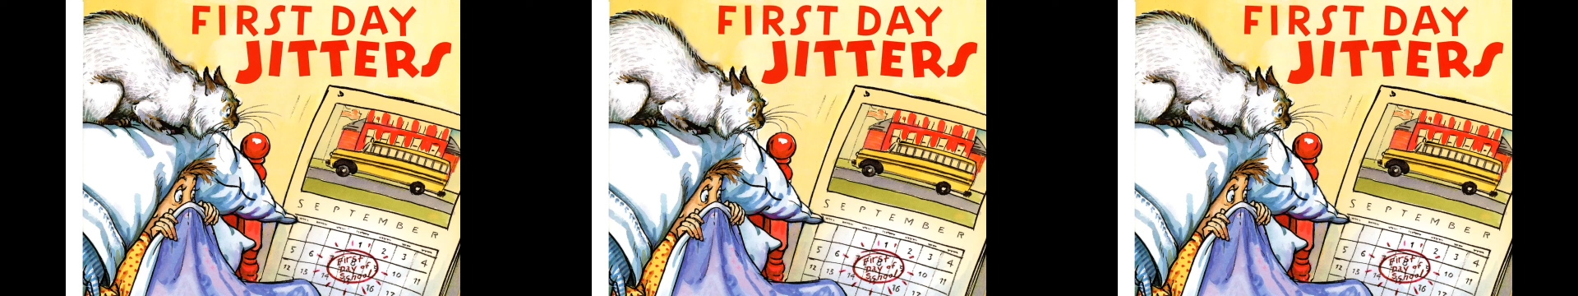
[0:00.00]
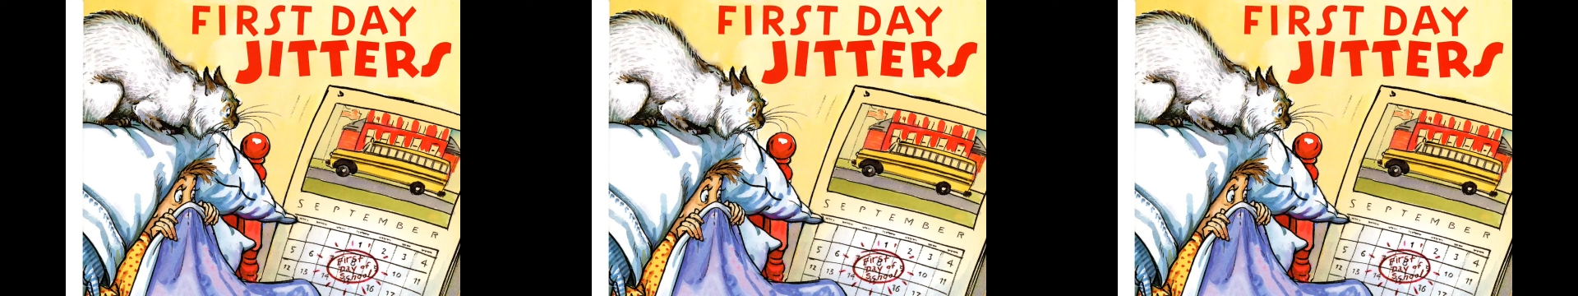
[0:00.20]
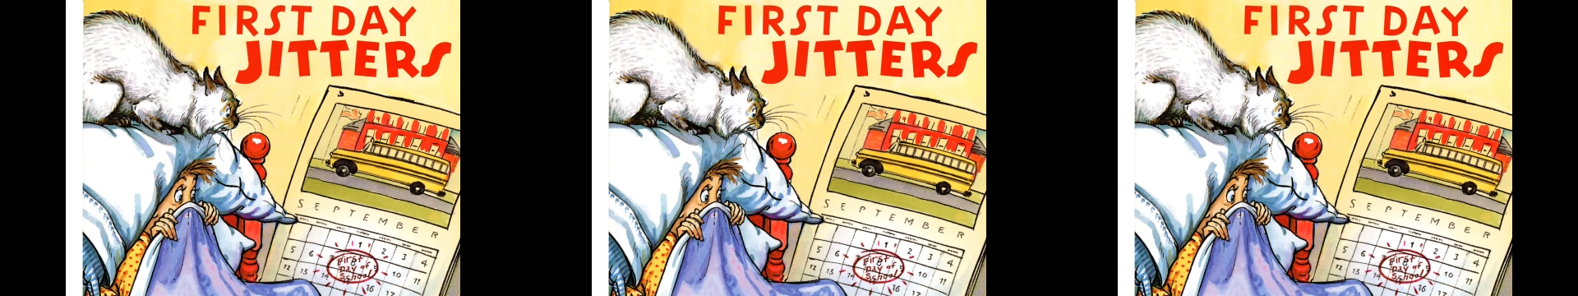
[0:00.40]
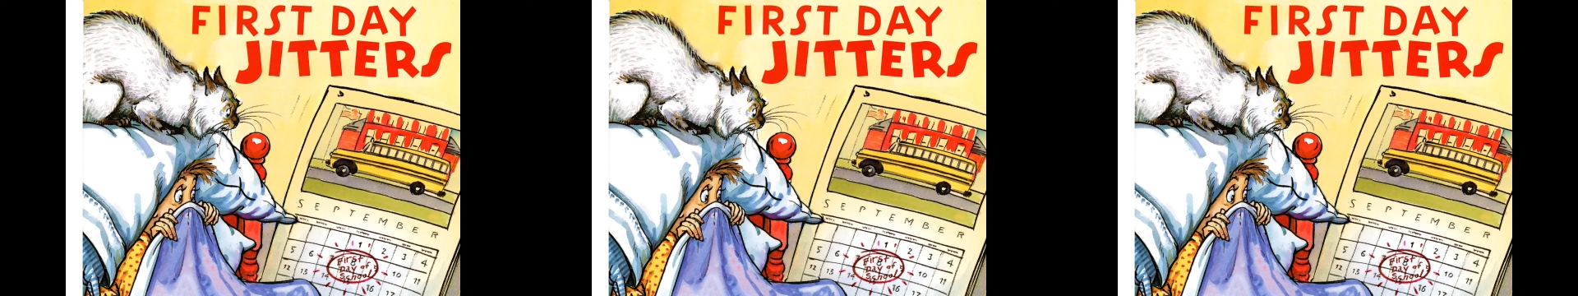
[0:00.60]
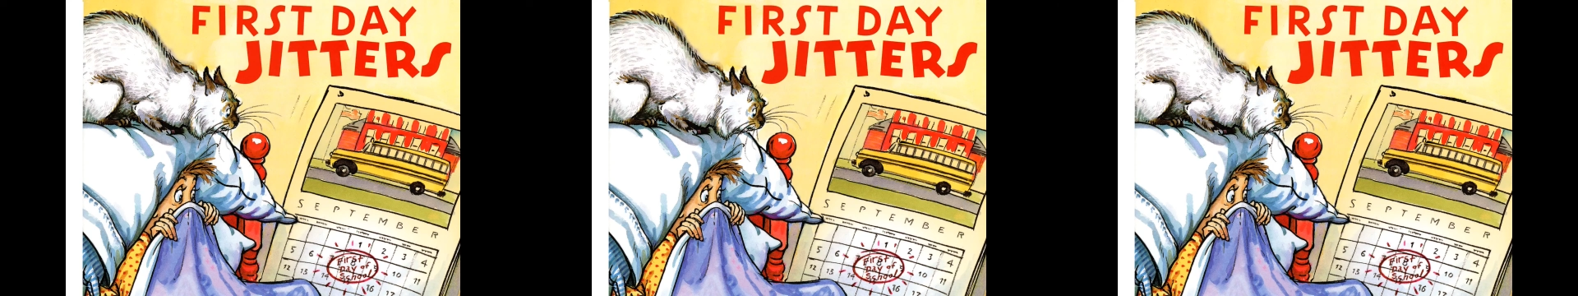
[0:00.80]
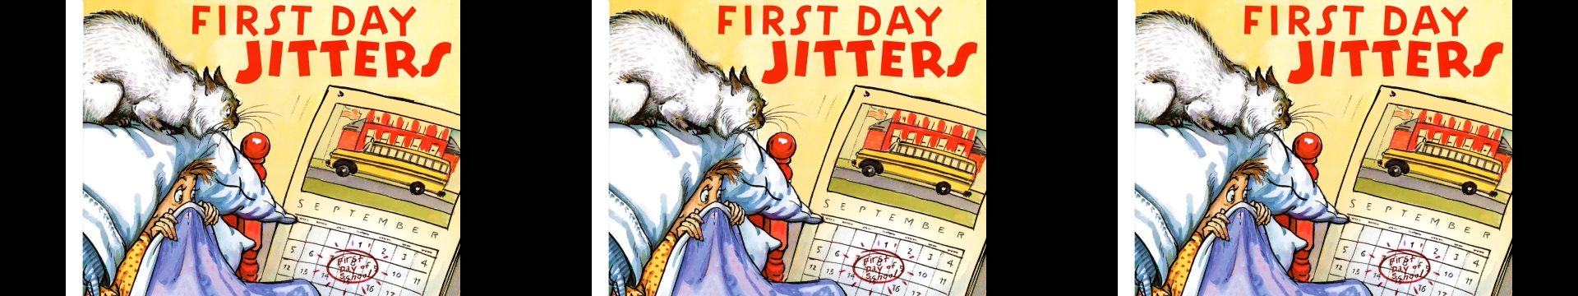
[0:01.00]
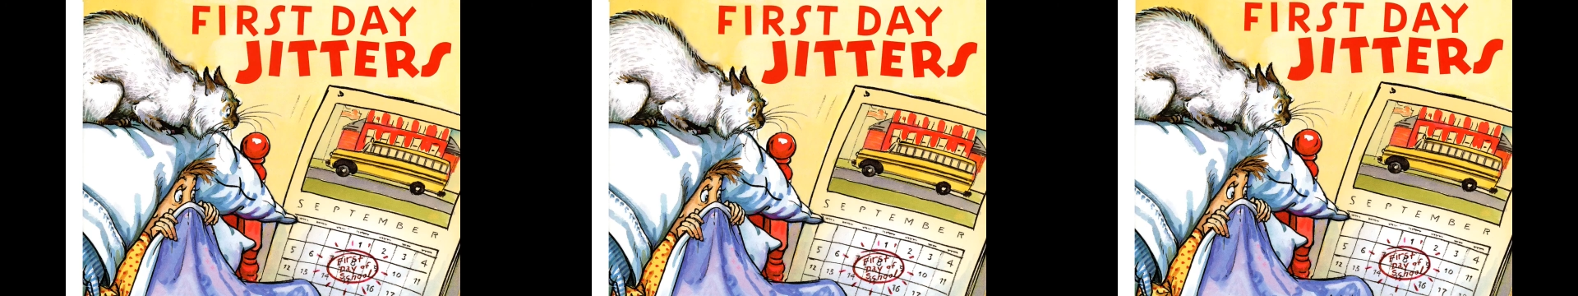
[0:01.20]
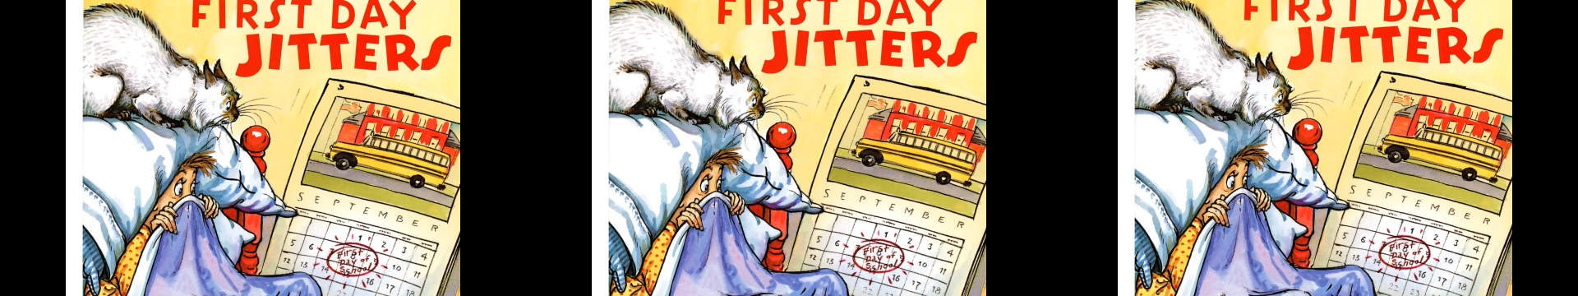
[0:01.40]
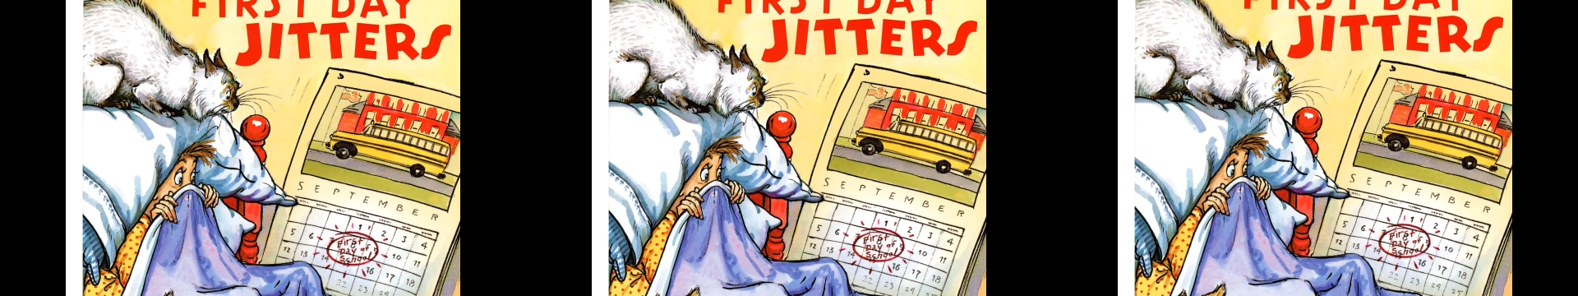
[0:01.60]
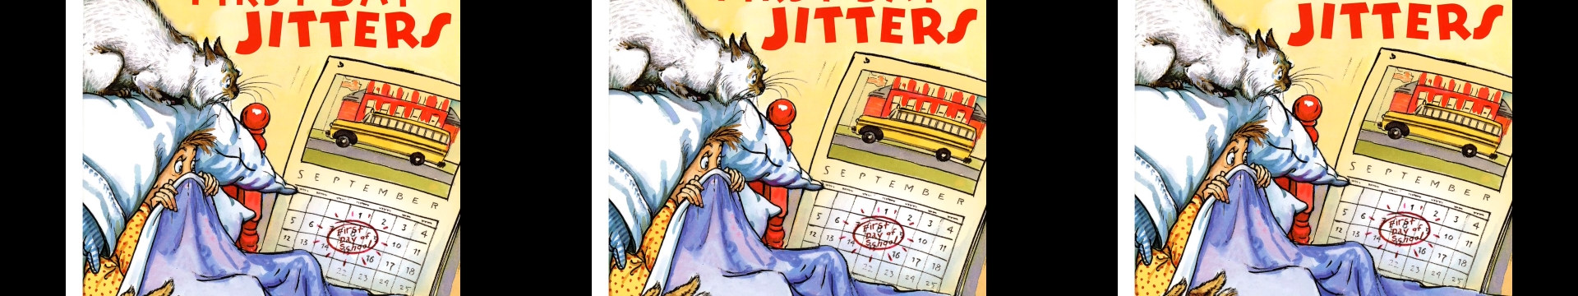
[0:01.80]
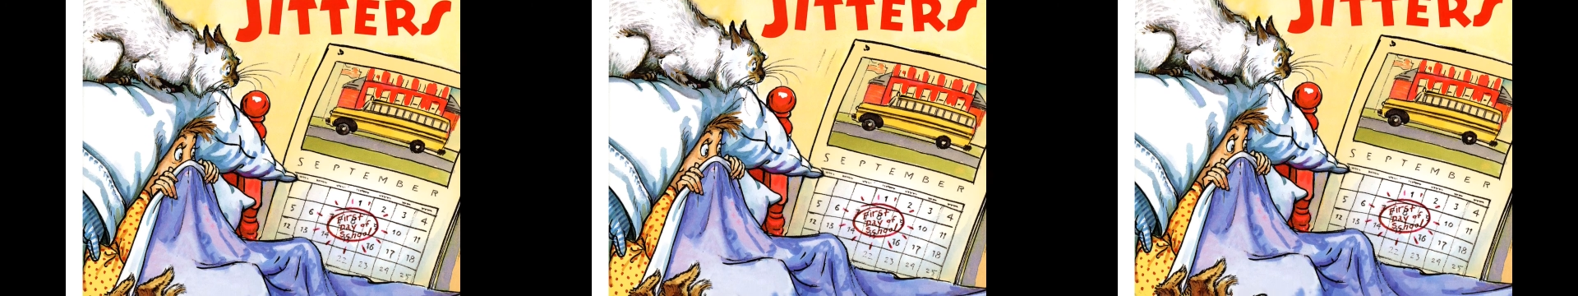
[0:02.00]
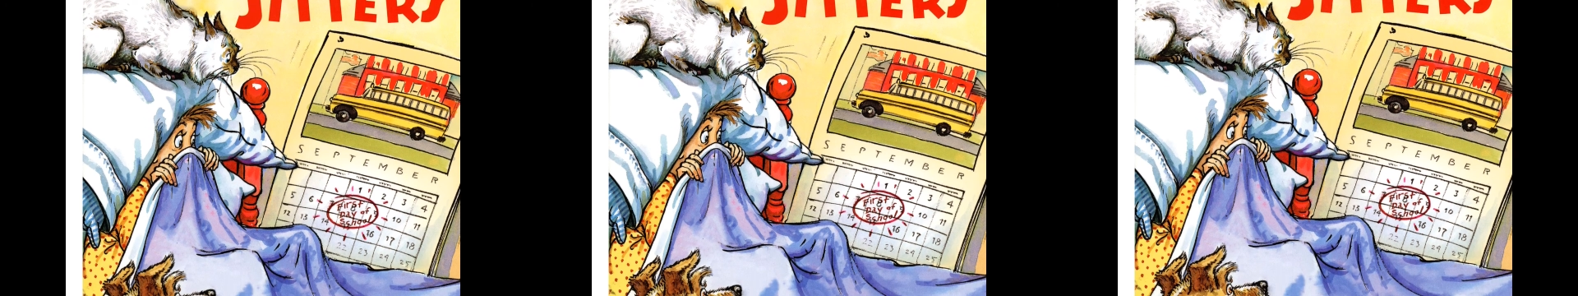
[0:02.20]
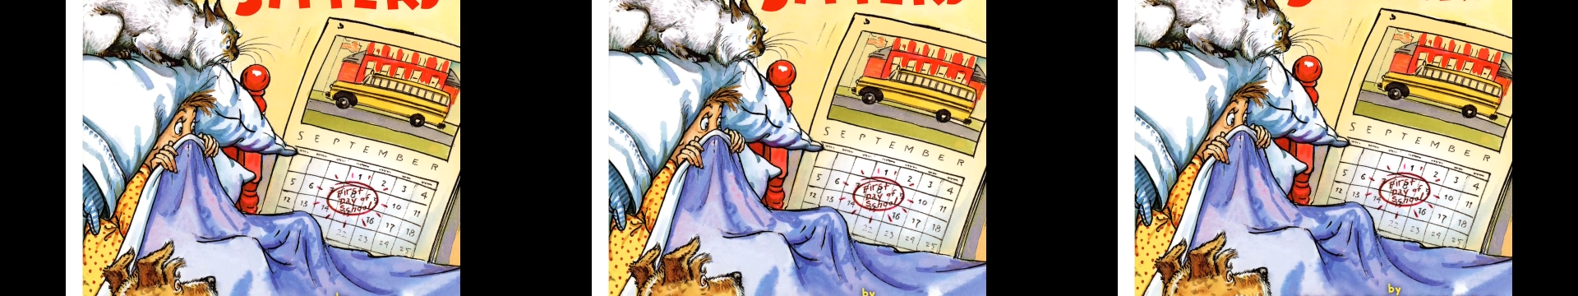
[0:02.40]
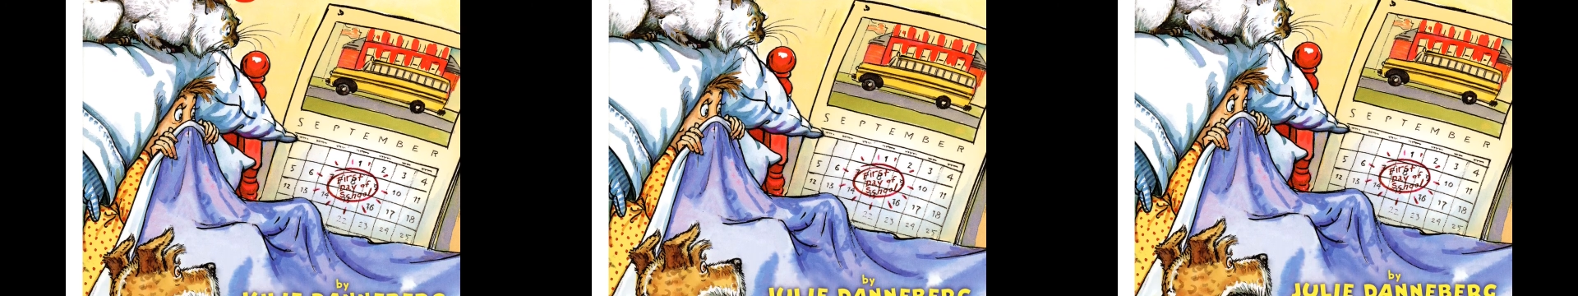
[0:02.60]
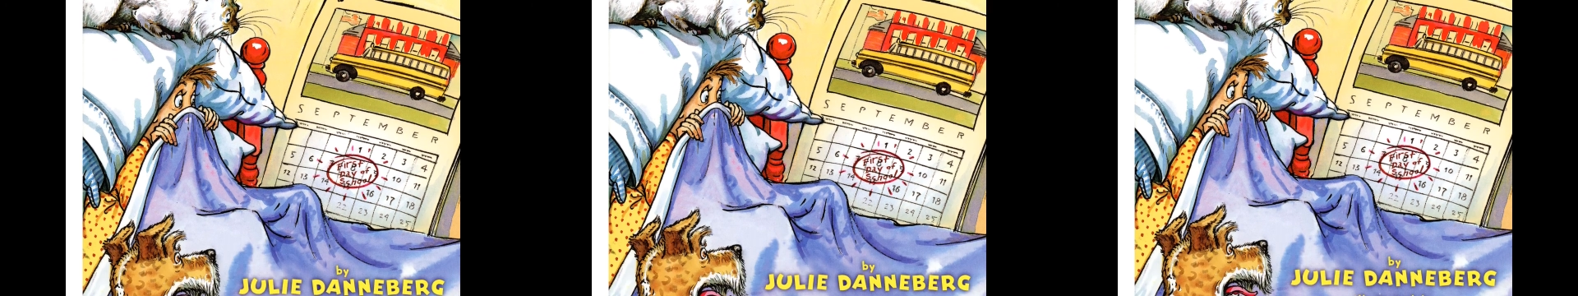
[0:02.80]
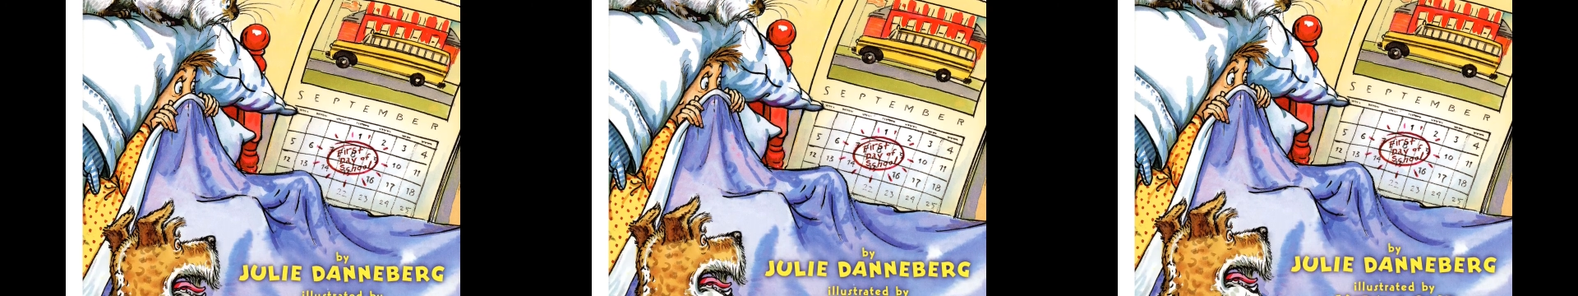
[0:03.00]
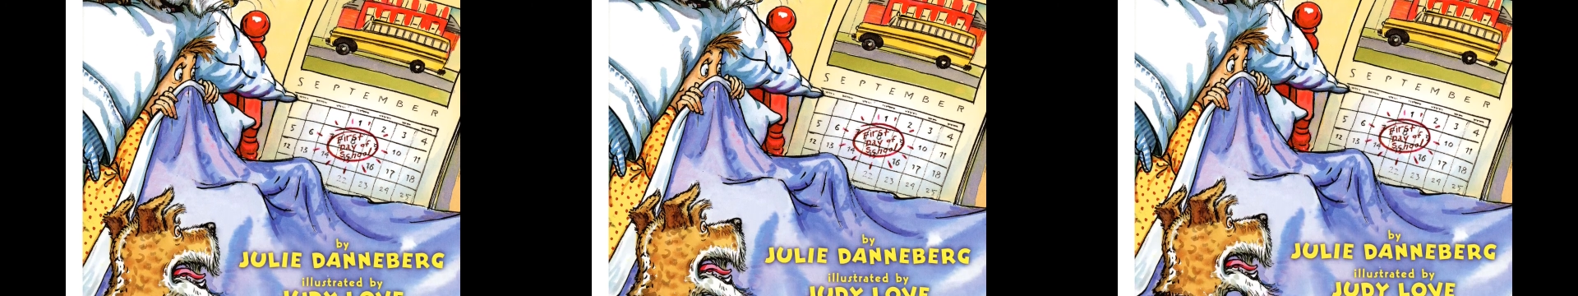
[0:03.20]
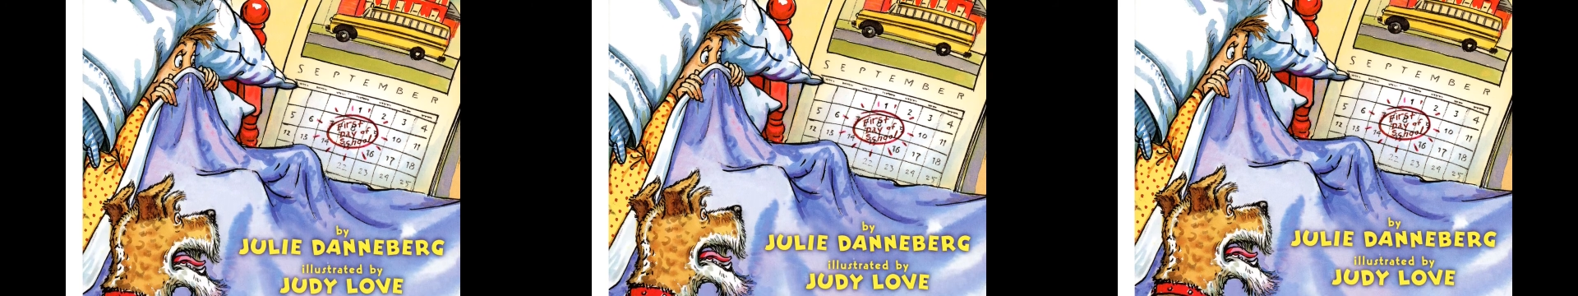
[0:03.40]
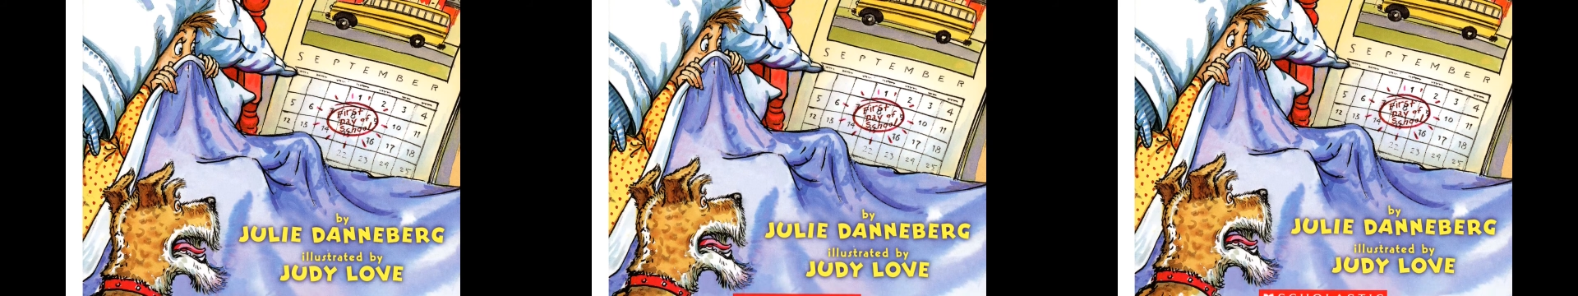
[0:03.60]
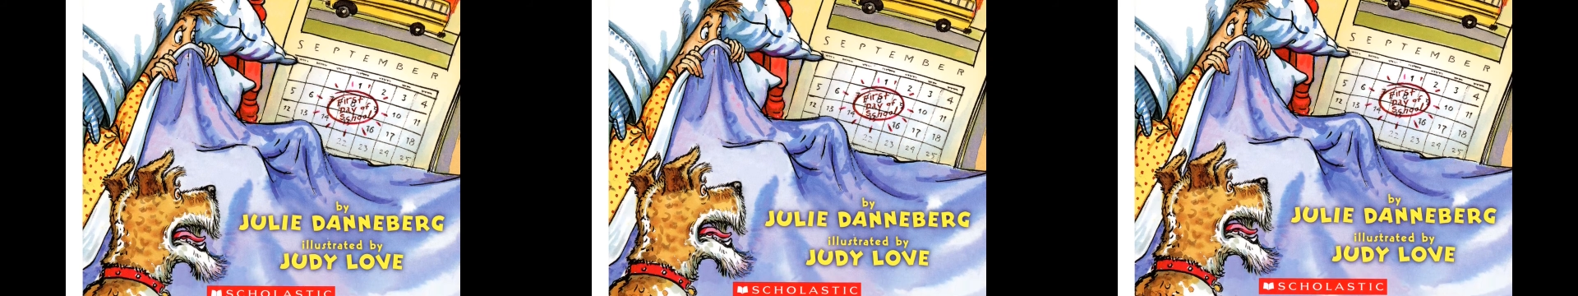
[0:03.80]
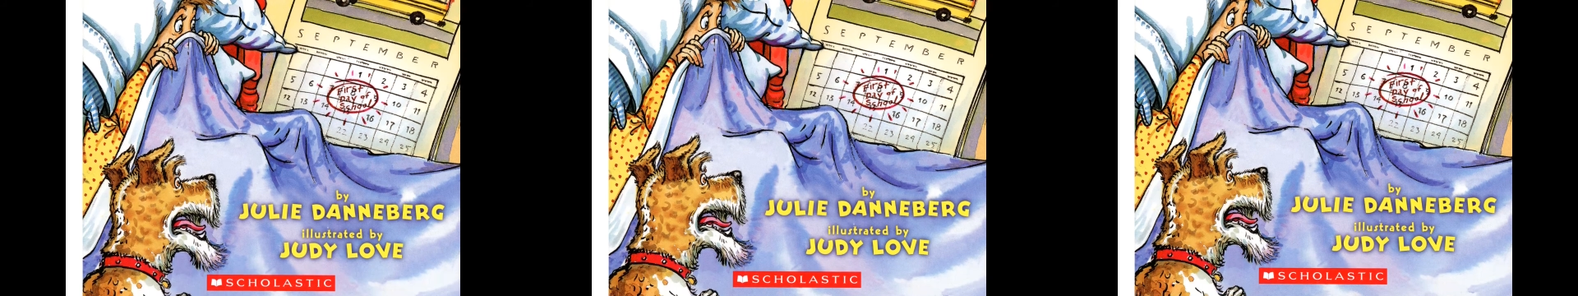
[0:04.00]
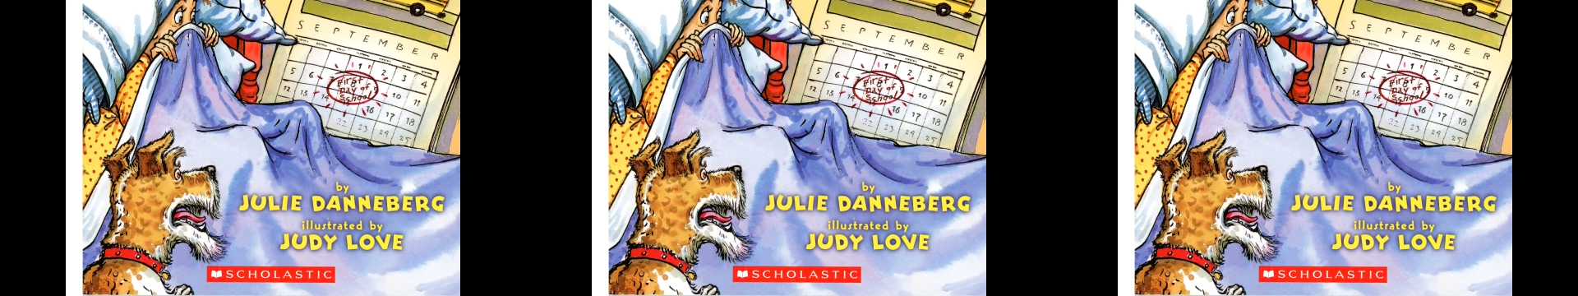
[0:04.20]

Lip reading: Nobody's mouth can be seen.